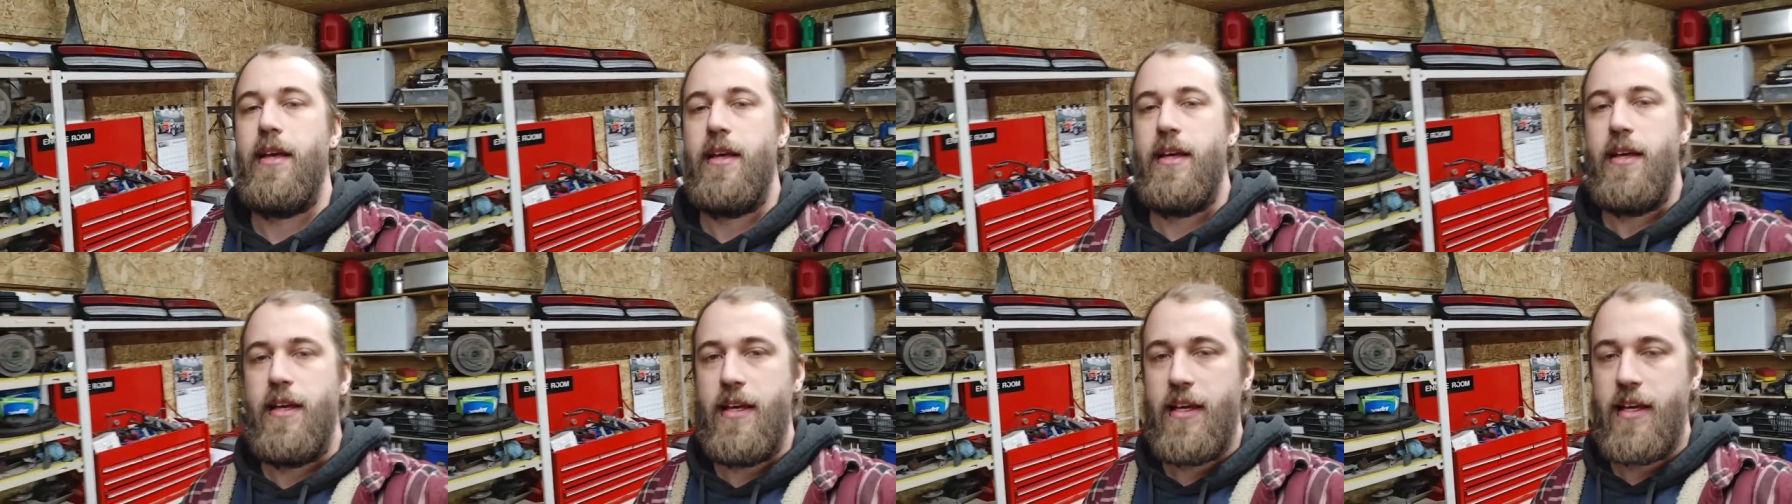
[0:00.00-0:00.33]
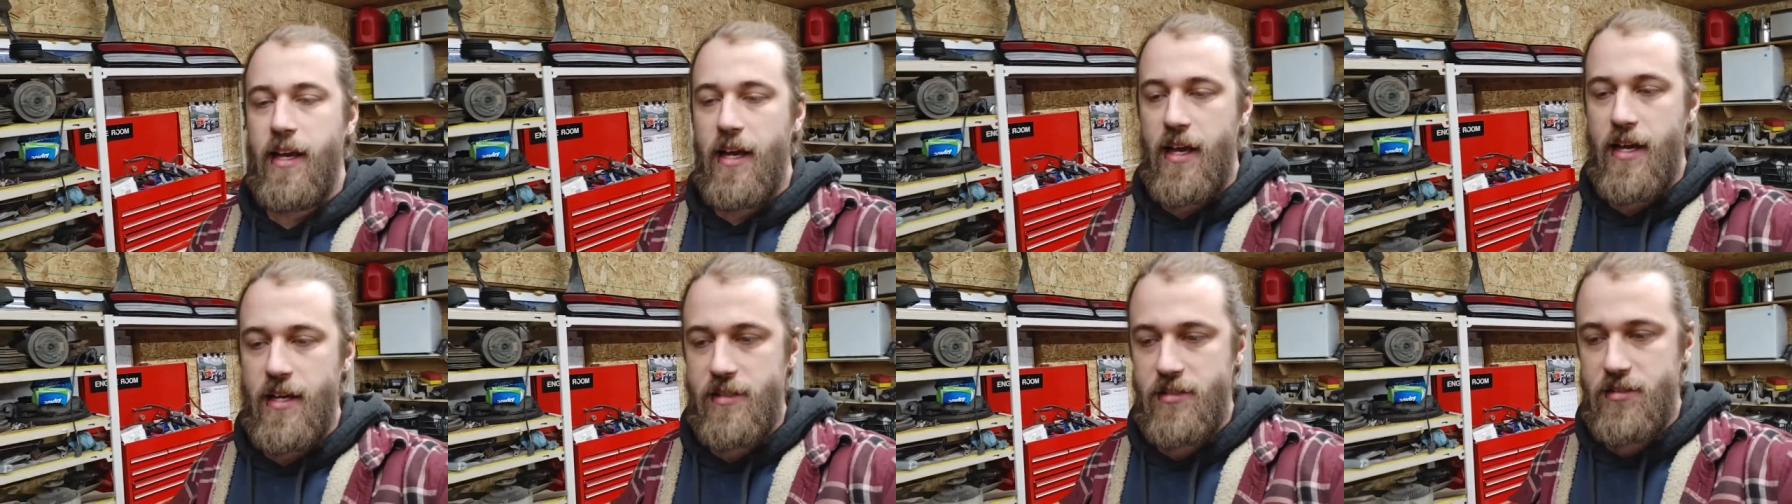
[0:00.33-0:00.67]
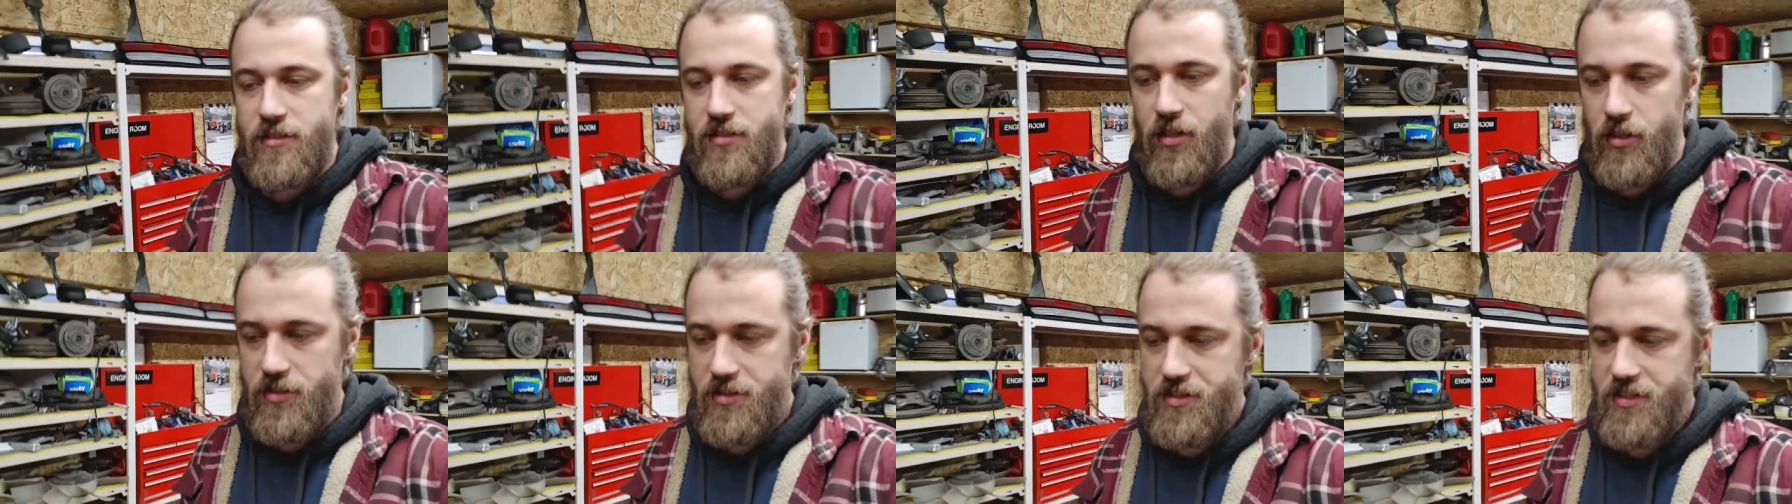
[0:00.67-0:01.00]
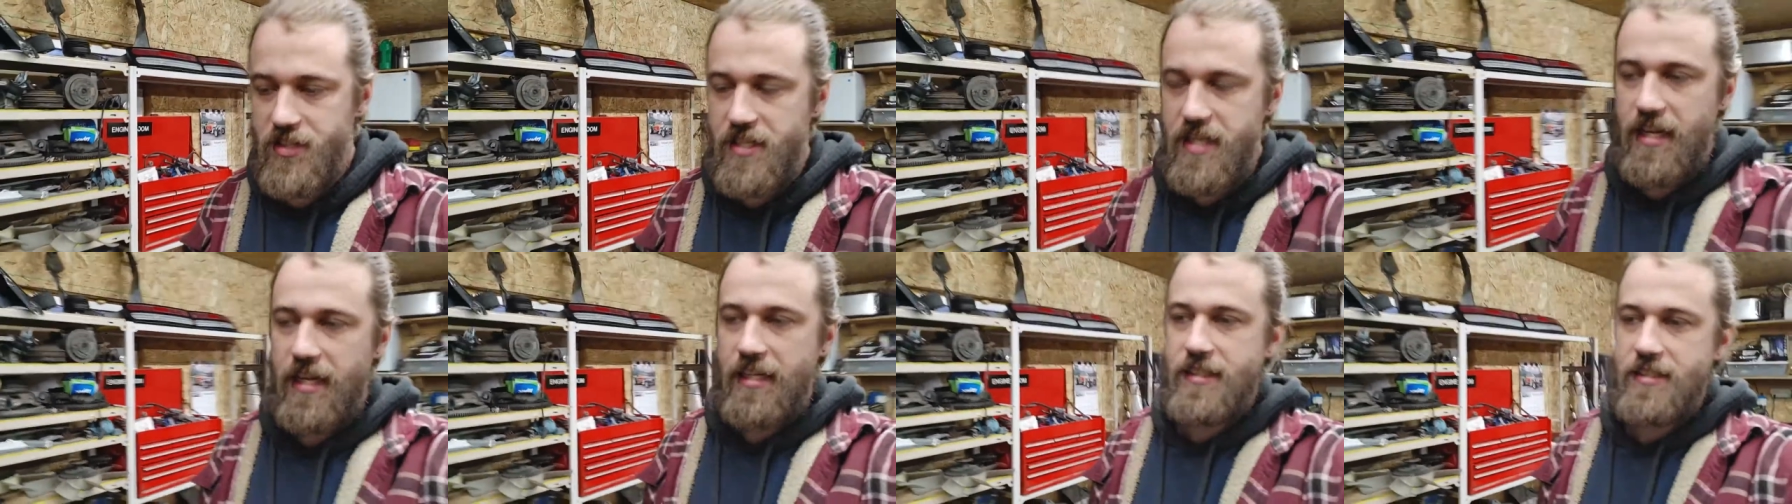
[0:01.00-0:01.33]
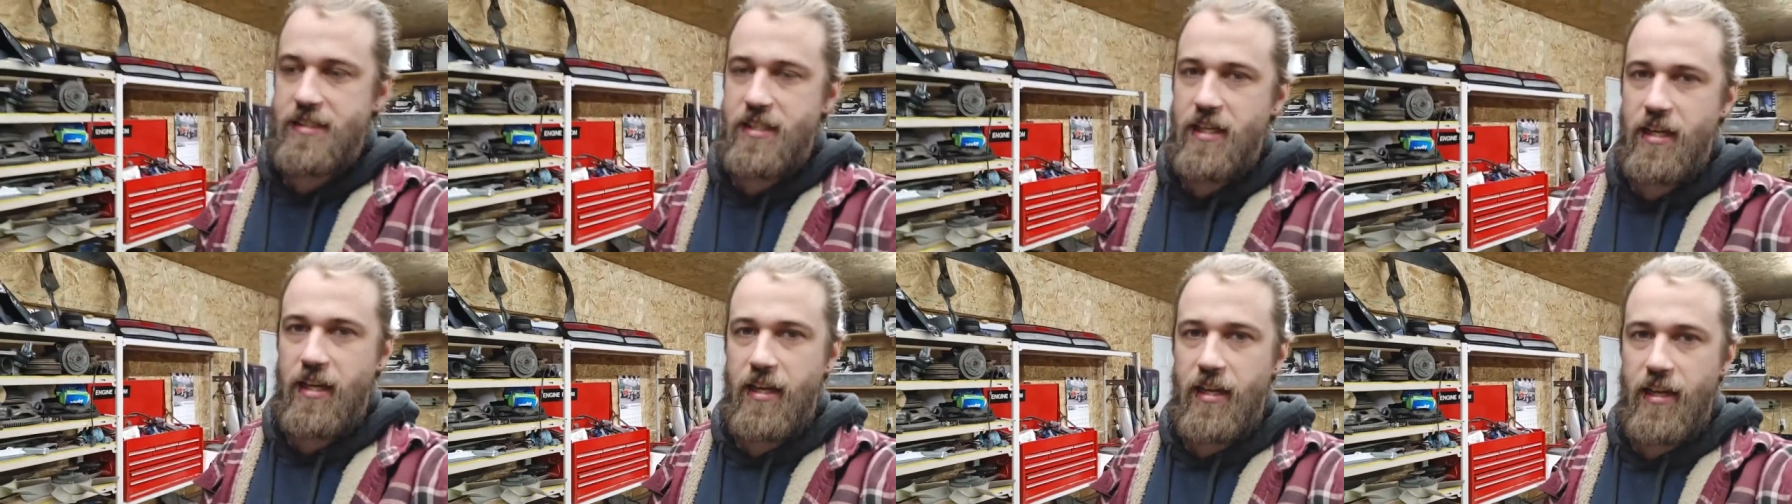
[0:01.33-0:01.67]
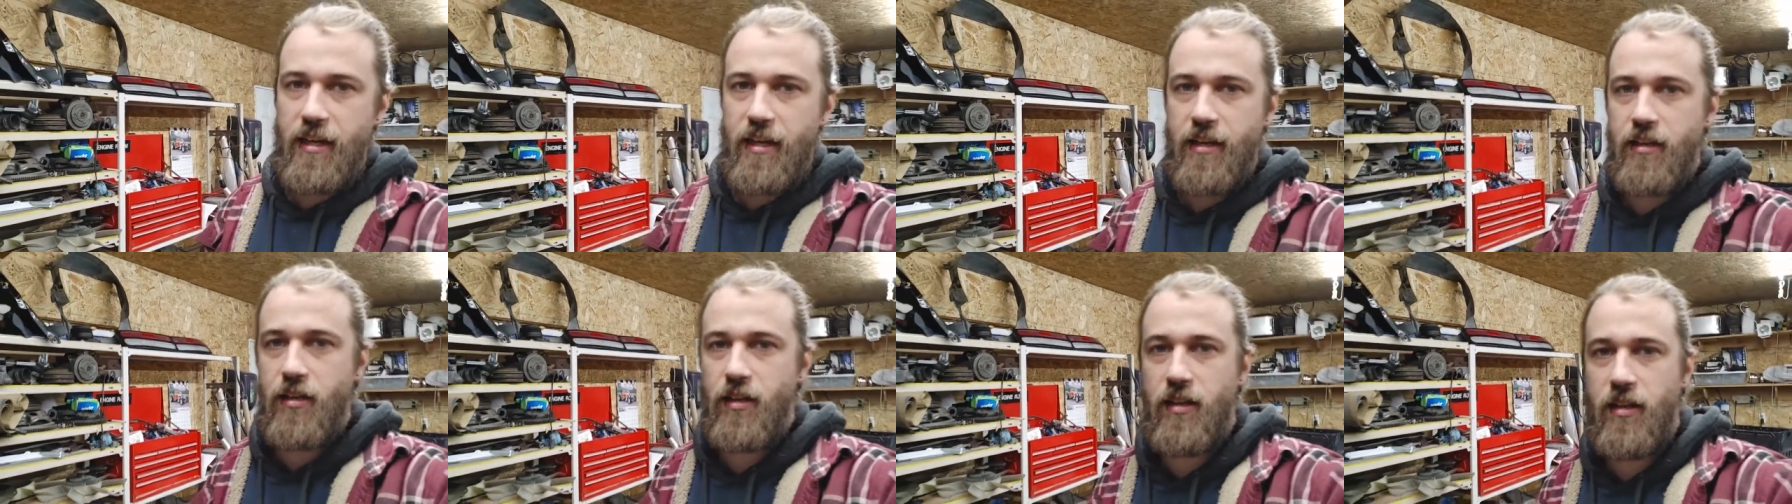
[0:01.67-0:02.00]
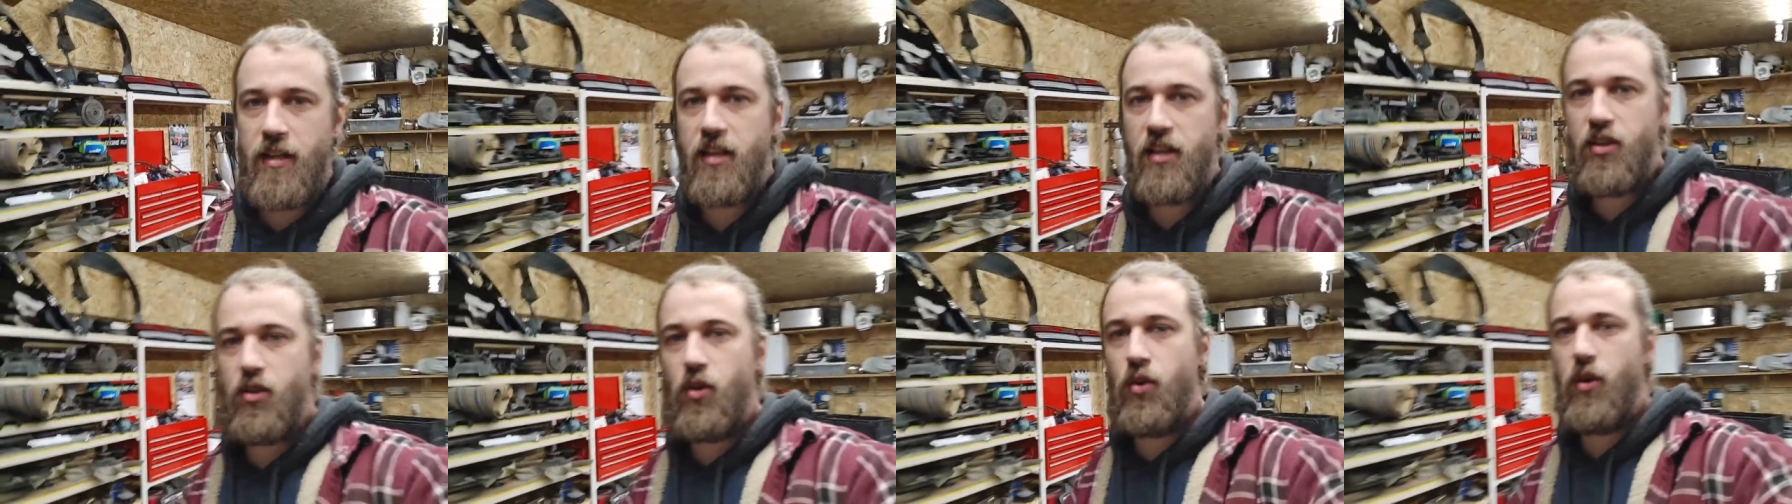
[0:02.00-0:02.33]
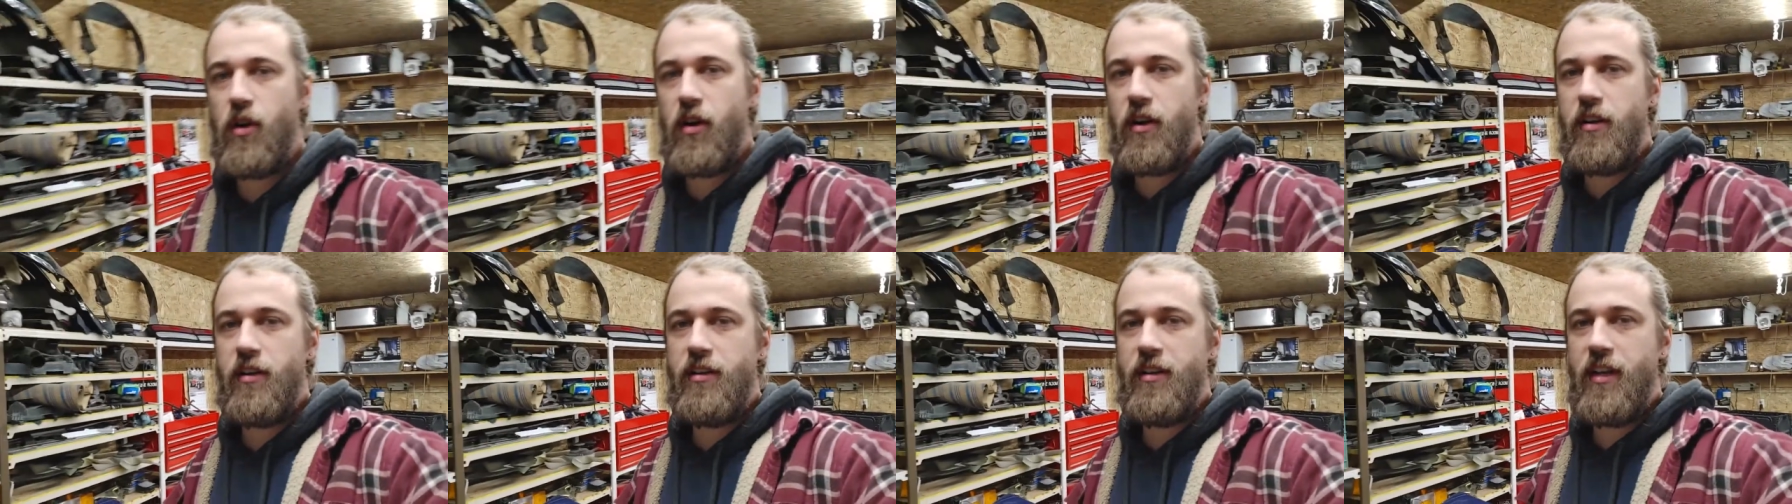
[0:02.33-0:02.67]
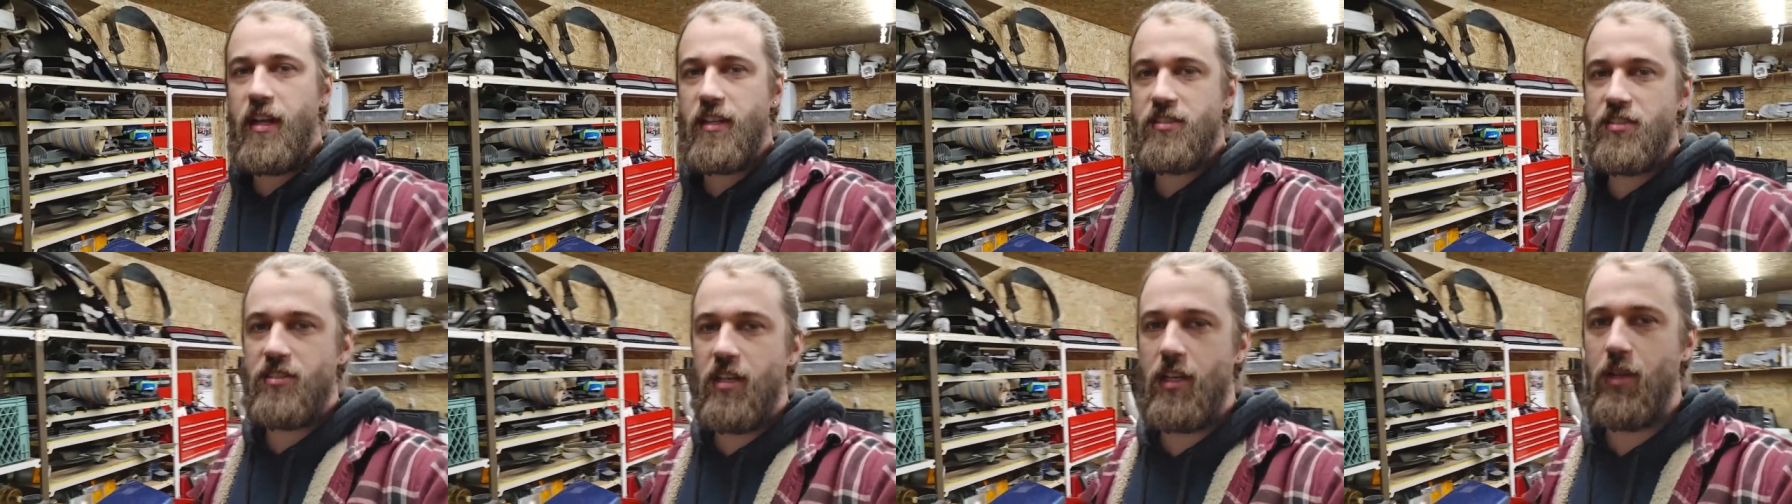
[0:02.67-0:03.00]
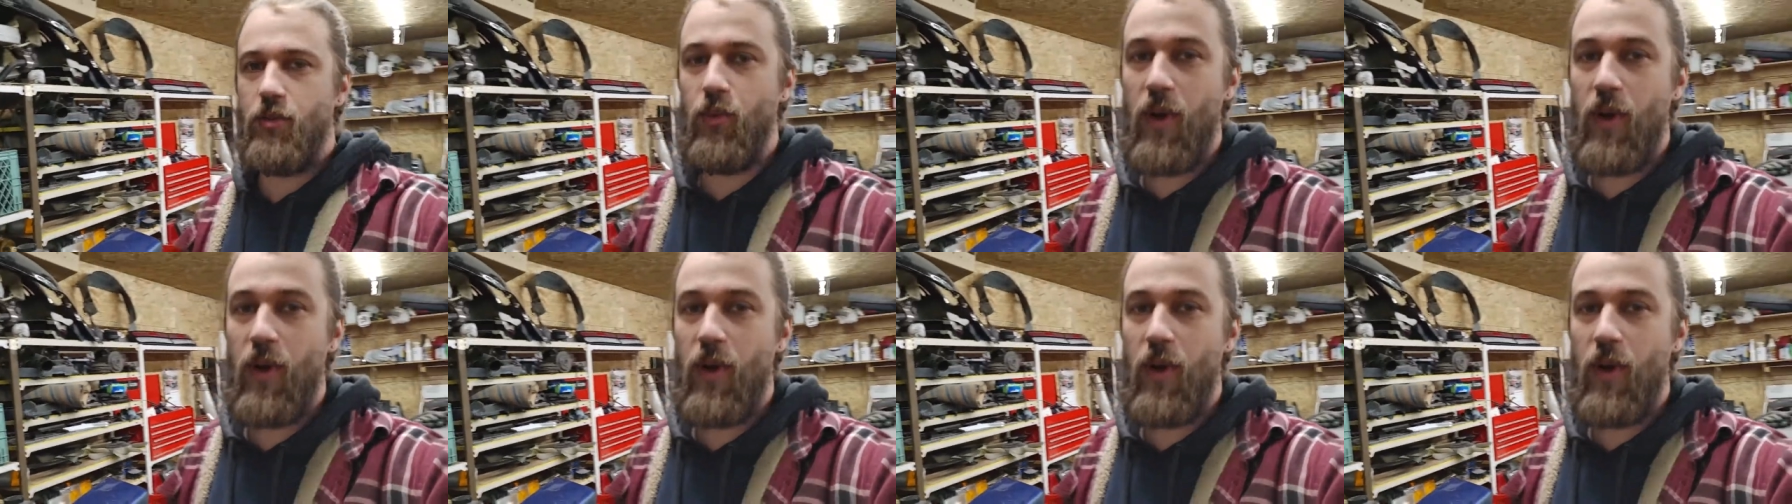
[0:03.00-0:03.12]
Hey guys, so it's the next day. I couldn't get going yesterday.